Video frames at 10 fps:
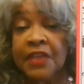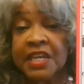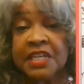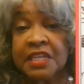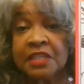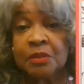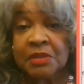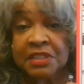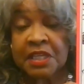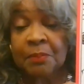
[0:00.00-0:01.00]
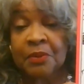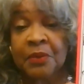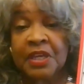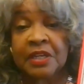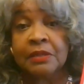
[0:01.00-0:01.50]
They needed to be
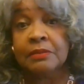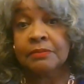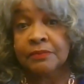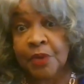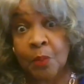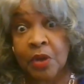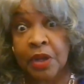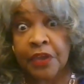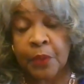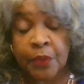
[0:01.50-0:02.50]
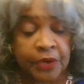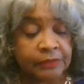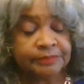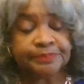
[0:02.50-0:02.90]
separated from where they were.